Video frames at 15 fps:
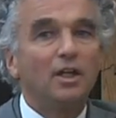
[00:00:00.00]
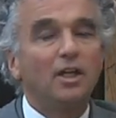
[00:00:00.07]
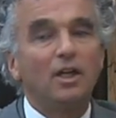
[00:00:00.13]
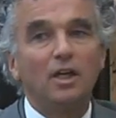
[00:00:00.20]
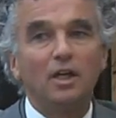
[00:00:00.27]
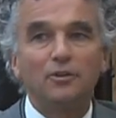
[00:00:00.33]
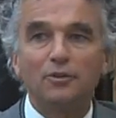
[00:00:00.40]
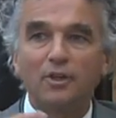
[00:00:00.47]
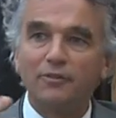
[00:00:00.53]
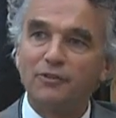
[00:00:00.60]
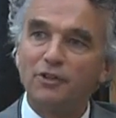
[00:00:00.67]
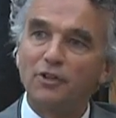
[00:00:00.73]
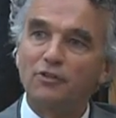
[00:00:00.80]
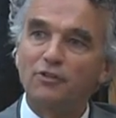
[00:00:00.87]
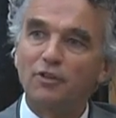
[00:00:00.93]
Uh, to
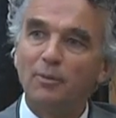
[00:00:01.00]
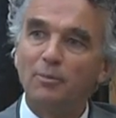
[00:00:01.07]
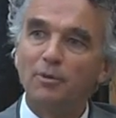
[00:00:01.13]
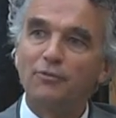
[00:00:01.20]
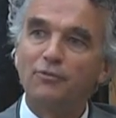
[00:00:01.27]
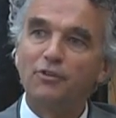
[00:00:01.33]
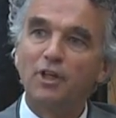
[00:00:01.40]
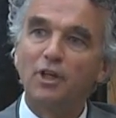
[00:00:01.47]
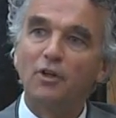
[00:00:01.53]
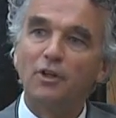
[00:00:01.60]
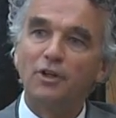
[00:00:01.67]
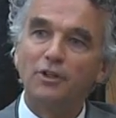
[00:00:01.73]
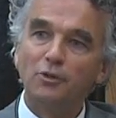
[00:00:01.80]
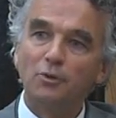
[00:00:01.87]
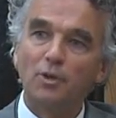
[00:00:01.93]
give the example of
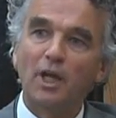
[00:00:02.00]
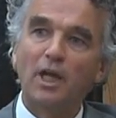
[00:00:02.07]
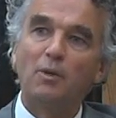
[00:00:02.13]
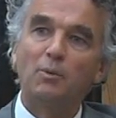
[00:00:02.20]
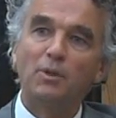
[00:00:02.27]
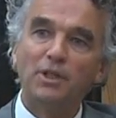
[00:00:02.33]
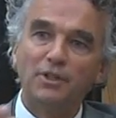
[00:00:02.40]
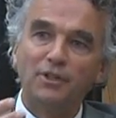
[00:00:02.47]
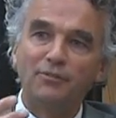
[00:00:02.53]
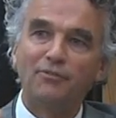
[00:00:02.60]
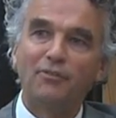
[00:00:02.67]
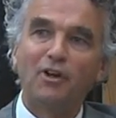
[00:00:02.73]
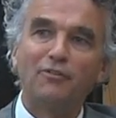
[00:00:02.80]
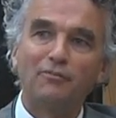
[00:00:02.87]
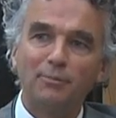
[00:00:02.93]
Shell, in the U K we needed
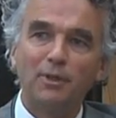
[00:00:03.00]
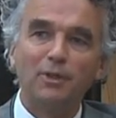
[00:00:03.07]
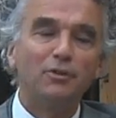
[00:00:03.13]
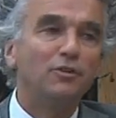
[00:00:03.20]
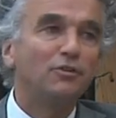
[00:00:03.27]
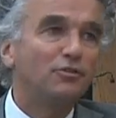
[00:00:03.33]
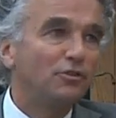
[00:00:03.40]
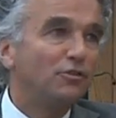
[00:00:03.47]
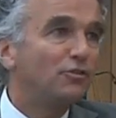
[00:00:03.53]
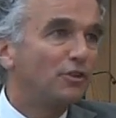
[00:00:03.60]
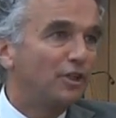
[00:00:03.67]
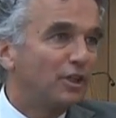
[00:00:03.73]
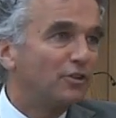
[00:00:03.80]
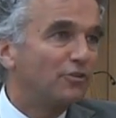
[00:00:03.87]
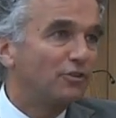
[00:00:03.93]
five millions in
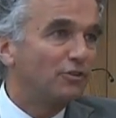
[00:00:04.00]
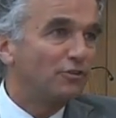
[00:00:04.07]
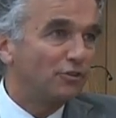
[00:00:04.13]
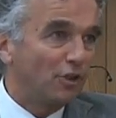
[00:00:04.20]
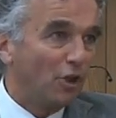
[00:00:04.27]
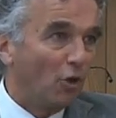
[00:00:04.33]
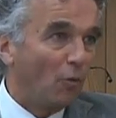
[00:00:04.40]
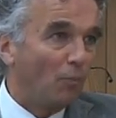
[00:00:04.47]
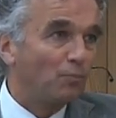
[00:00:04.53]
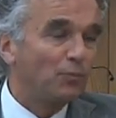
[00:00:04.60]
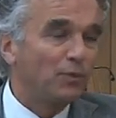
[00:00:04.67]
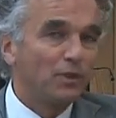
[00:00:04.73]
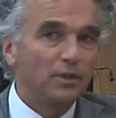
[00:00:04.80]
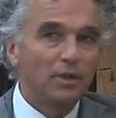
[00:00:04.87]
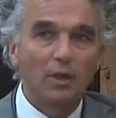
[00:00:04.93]
shares in Shell.
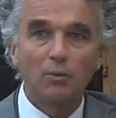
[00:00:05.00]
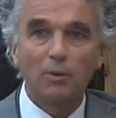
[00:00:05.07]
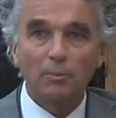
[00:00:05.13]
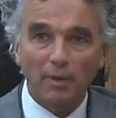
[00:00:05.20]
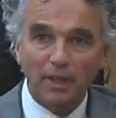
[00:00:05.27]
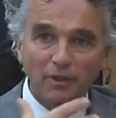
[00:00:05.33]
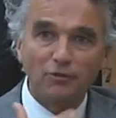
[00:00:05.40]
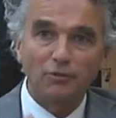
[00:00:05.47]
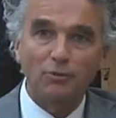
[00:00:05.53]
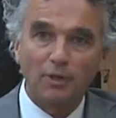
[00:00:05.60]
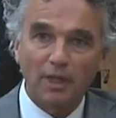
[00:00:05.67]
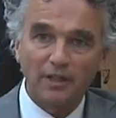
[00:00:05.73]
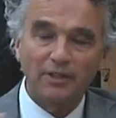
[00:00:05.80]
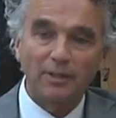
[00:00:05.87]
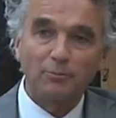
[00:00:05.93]
And we managed to
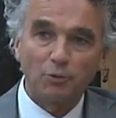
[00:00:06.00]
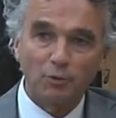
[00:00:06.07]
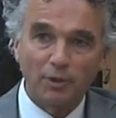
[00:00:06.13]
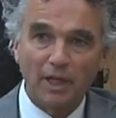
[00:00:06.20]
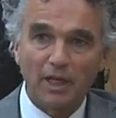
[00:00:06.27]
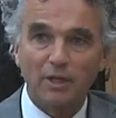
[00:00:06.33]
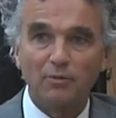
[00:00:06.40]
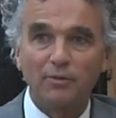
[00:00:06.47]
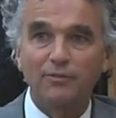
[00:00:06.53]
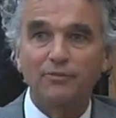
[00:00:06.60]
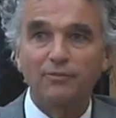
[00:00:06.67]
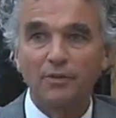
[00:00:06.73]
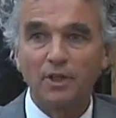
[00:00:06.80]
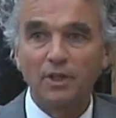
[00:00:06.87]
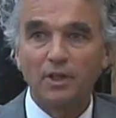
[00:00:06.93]
get them together
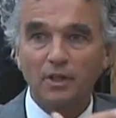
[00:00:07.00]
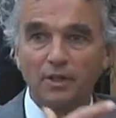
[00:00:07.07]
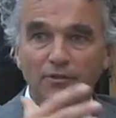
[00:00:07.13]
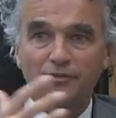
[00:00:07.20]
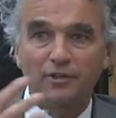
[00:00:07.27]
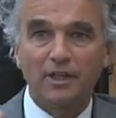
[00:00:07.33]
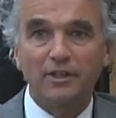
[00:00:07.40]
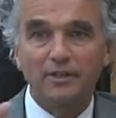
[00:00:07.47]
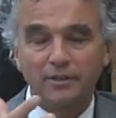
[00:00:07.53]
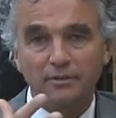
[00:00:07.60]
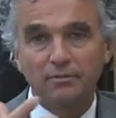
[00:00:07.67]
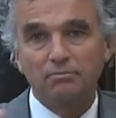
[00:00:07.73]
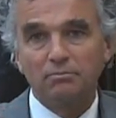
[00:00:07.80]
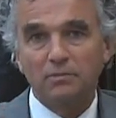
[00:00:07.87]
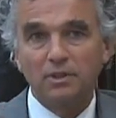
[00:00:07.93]
with ten,
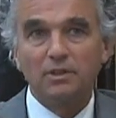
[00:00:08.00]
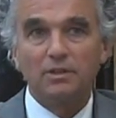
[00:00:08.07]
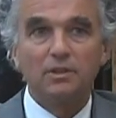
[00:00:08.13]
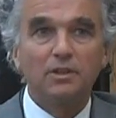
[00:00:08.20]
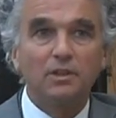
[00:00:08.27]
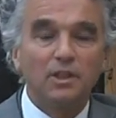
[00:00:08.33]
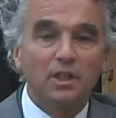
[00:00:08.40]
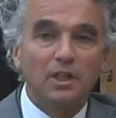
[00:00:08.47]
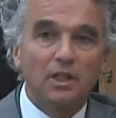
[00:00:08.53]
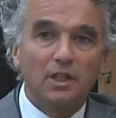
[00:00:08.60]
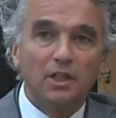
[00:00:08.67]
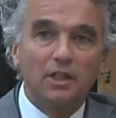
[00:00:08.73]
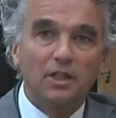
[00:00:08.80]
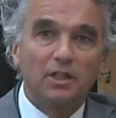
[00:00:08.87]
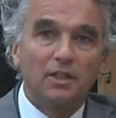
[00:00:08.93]

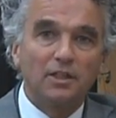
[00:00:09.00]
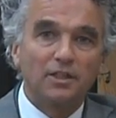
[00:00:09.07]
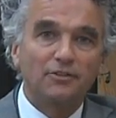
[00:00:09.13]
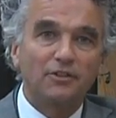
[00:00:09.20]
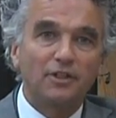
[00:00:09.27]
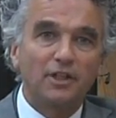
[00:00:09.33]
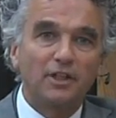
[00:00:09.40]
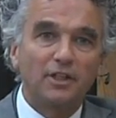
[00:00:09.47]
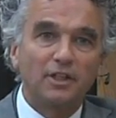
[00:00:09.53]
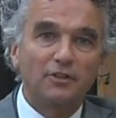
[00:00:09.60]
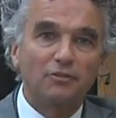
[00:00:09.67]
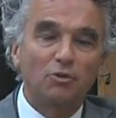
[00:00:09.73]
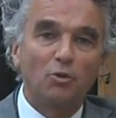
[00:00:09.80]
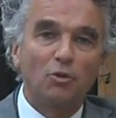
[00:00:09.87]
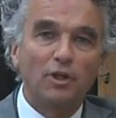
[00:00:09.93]
uh, let's say,
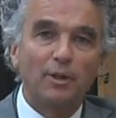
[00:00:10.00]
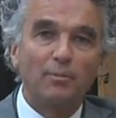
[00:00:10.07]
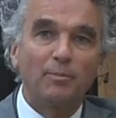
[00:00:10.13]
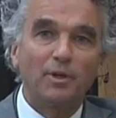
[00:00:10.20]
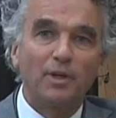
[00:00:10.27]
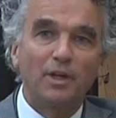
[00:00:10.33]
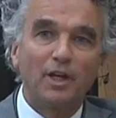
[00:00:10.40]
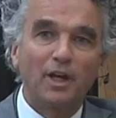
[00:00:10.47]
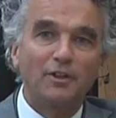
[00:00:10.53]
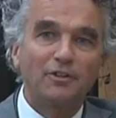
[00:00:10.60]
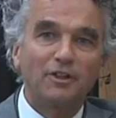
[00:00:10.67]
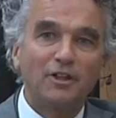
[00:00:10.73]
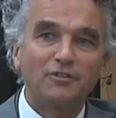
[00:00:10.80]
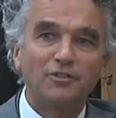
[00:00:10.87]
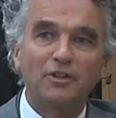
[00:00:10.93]
let's call them uh,
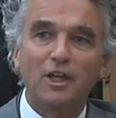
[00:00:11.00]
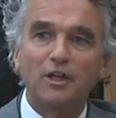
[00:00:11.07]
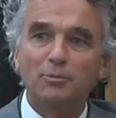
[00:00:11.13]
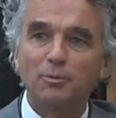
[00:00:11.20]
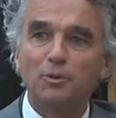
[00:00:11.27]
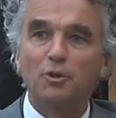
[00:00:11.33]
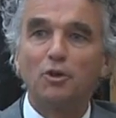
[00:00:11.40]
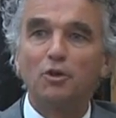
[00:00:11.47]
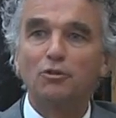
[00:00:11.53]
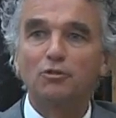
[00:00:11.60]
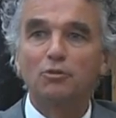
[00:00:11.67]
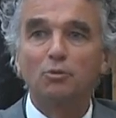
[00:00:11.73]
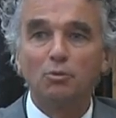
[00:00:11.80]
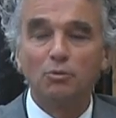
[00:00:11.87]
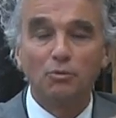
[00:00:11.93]
idealistic
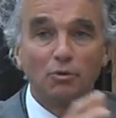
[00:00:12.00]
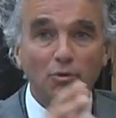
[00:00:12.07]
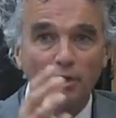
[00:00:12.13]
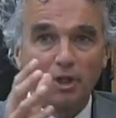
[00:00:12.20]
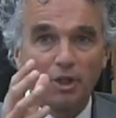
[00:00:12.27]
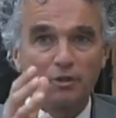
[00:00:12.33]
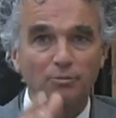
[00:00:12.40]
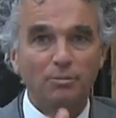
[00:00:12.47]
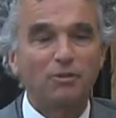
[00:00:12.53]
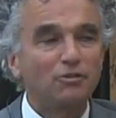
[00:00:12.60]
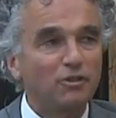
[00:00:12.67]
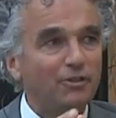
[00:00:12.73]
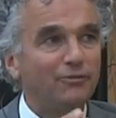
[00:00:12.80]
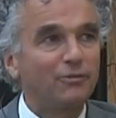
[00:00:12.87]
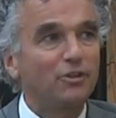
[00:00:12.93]
entrepreneurs who,
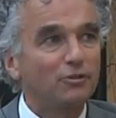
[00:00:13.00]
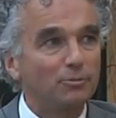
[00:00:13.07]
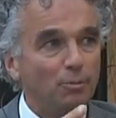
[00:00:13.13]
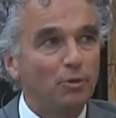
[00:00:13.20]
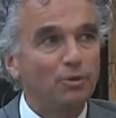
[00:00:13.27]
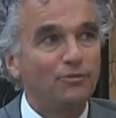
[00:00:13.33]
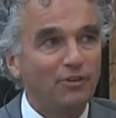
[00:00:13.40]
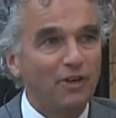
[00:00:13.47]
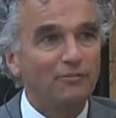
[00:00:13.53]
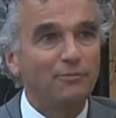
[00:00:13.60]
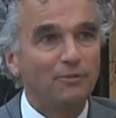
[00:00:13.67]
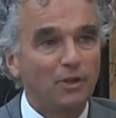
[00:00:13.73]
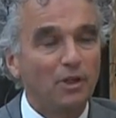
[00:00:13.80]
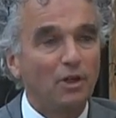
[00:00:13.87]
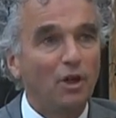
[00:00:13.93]
especially for this, bought five,
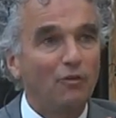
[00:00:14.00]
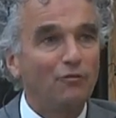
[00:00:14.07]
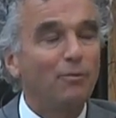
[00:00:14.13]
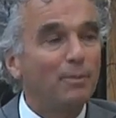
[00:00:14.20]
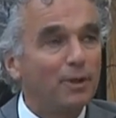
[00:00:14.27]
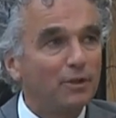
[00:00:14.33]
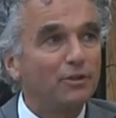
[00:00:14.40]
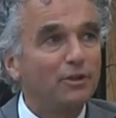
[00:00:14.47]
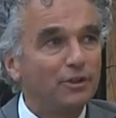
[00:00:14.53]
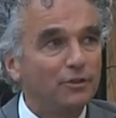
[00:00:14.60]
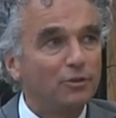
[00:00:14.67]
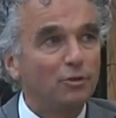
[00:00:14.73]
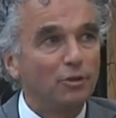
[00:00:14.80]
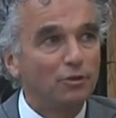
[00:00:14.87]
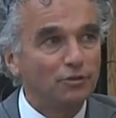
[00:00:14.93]
uh, half a
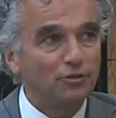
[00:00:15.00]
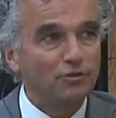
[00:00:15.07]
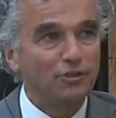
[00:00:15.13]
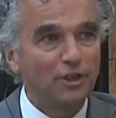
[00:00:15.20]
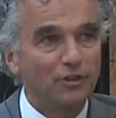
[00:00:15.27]
million euros in